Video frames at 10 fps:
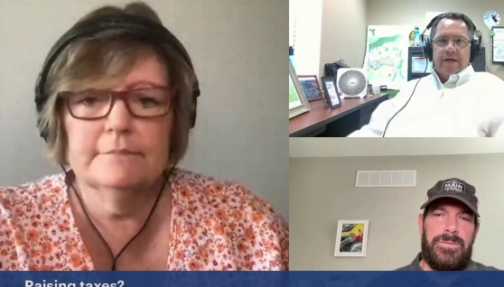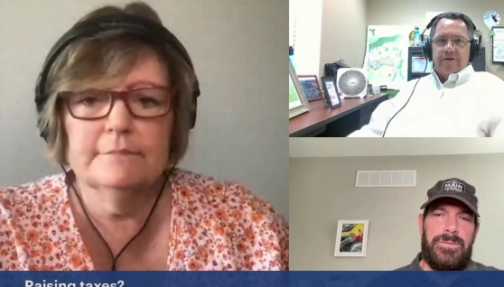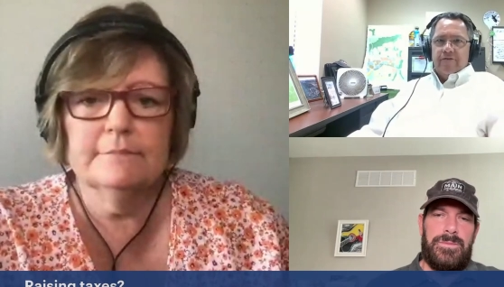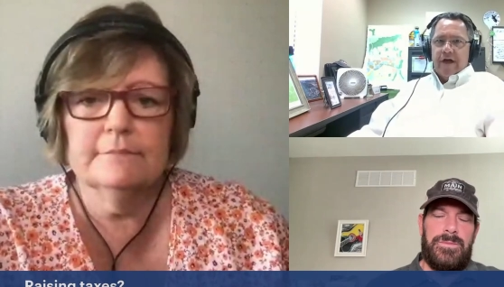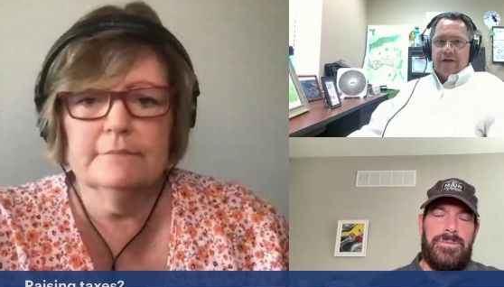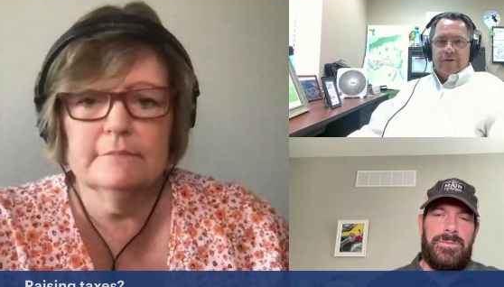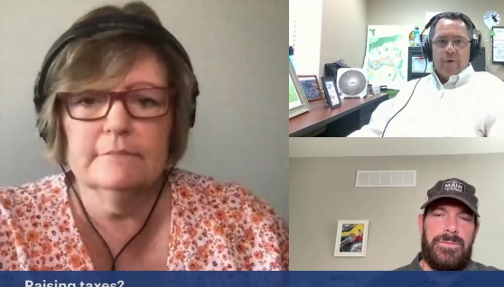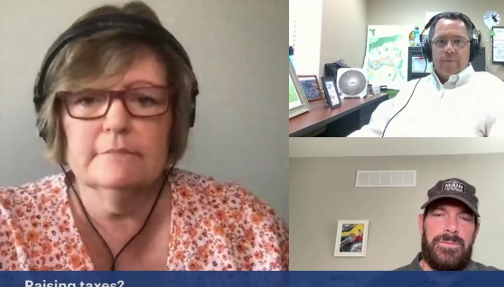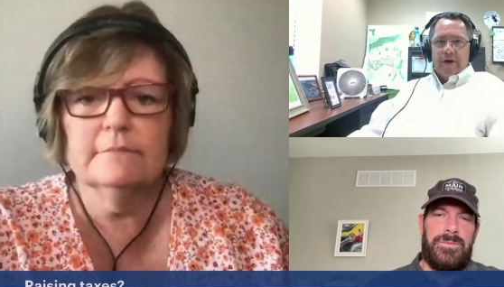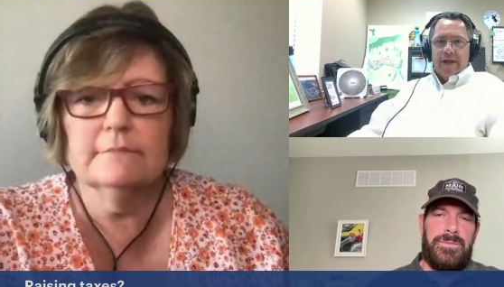Speaker 1: You've got
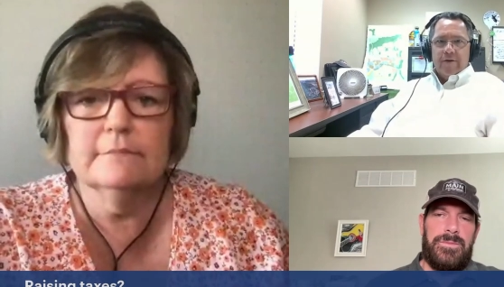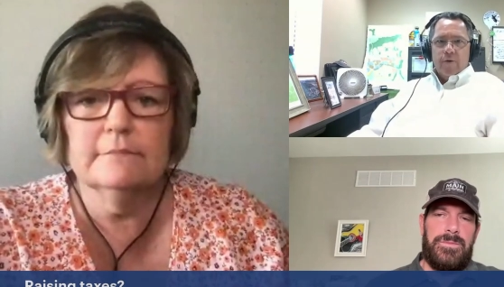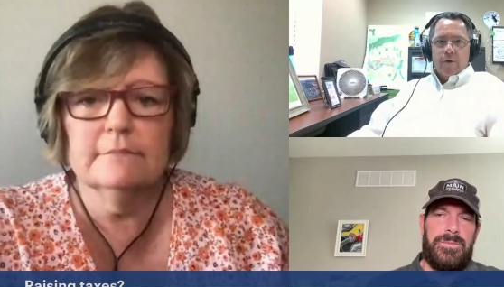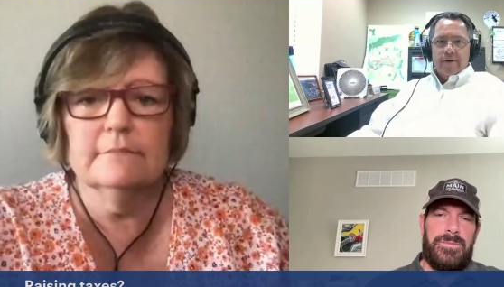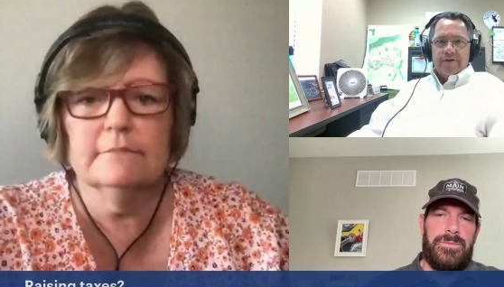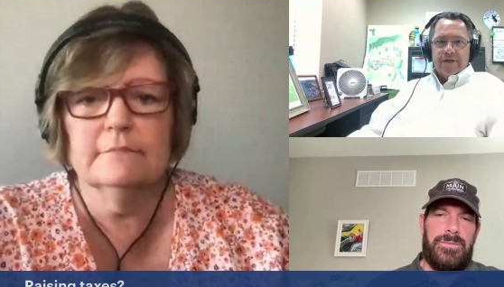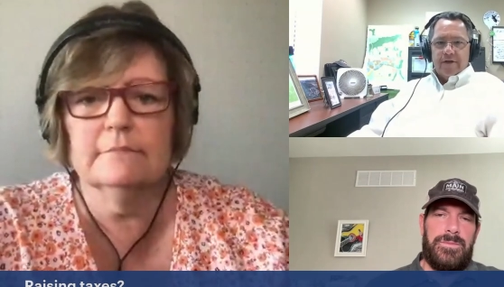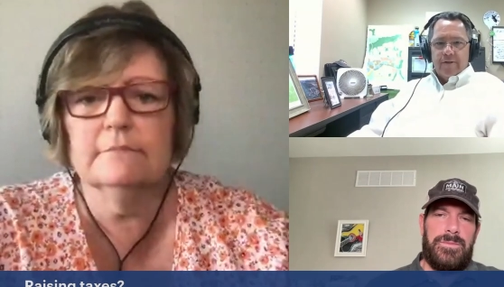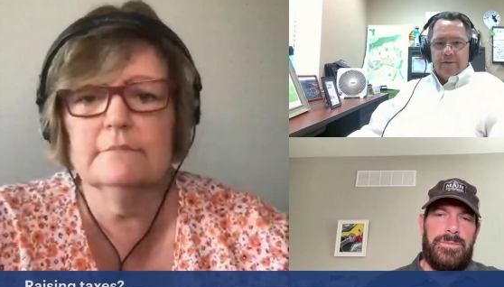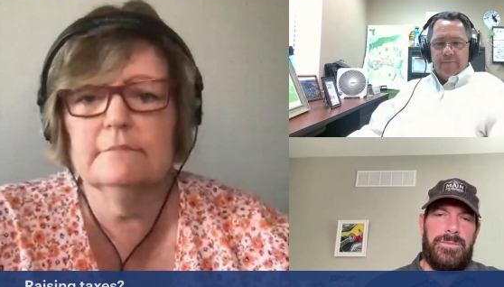corporate headquarters and
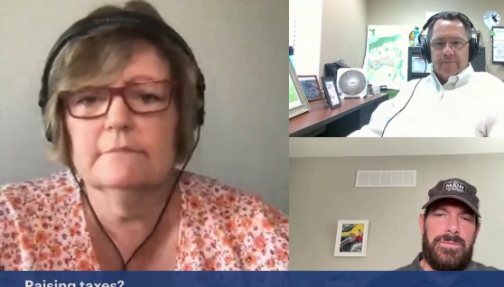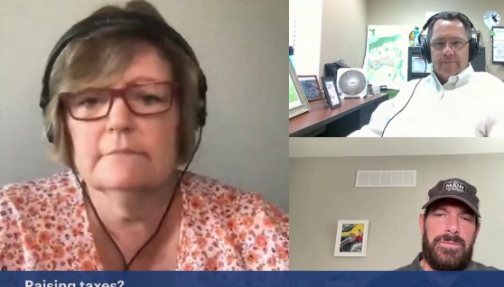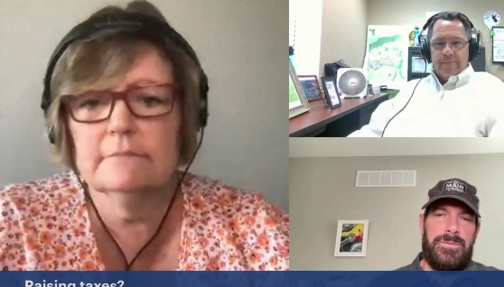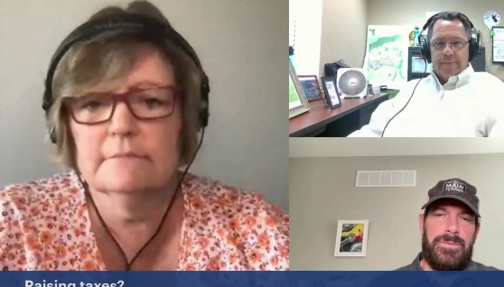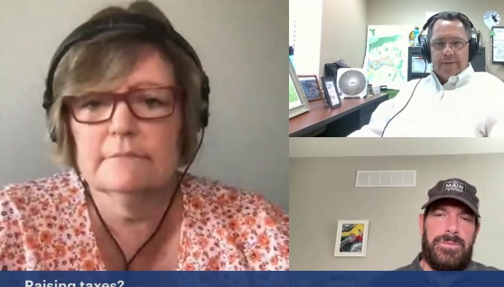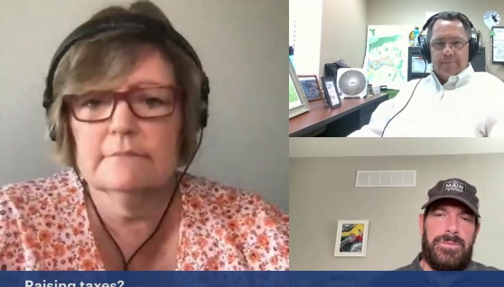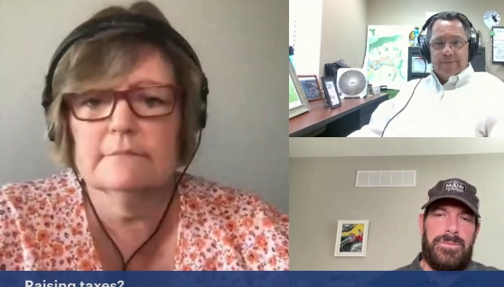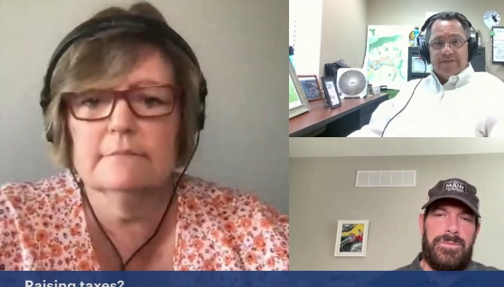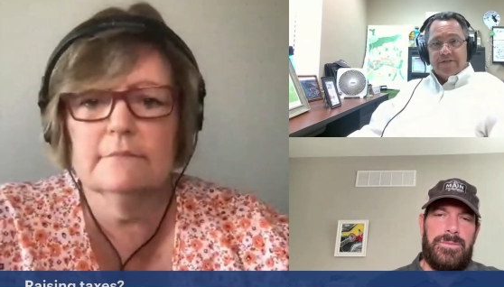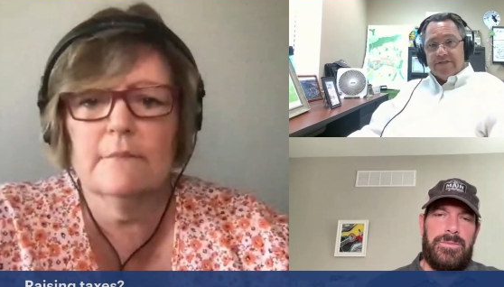other
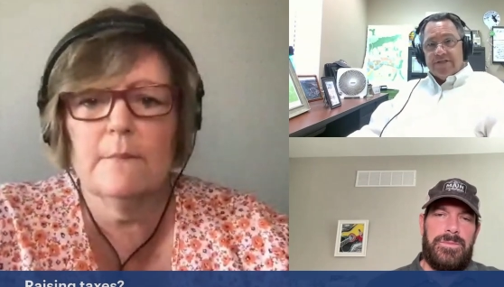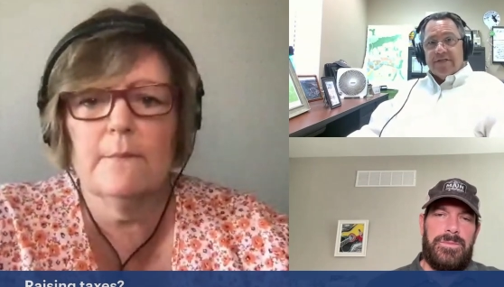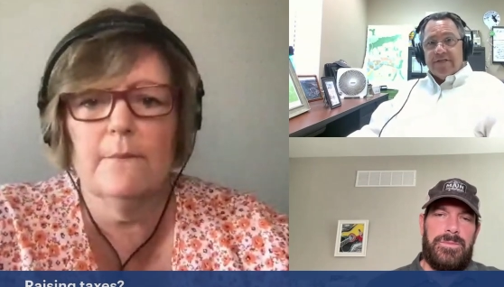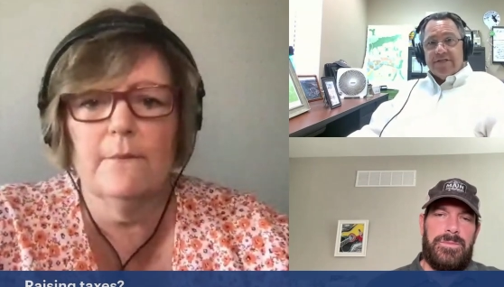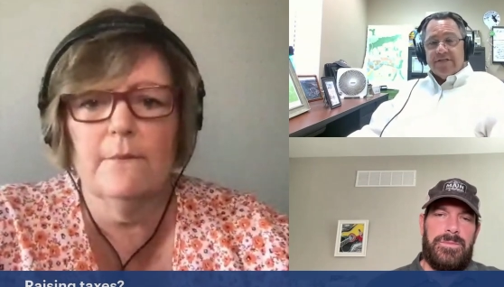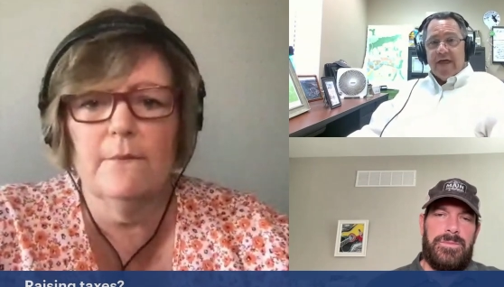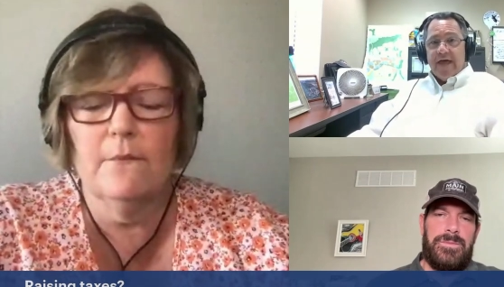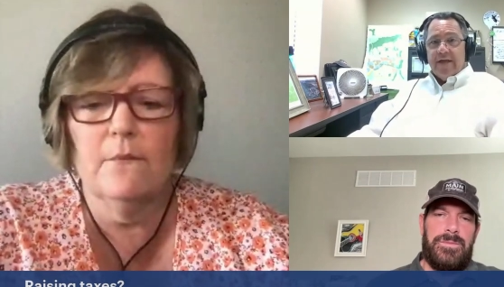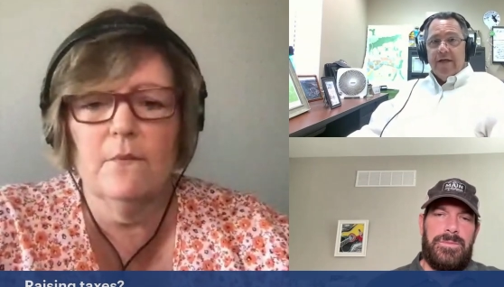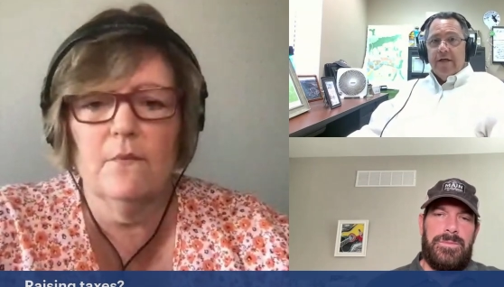businesses such as
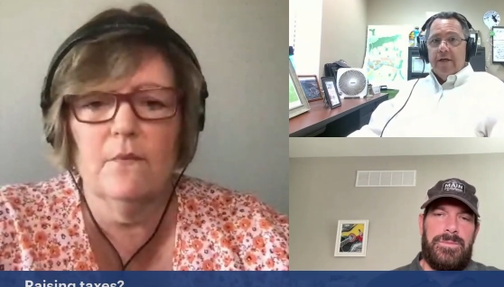that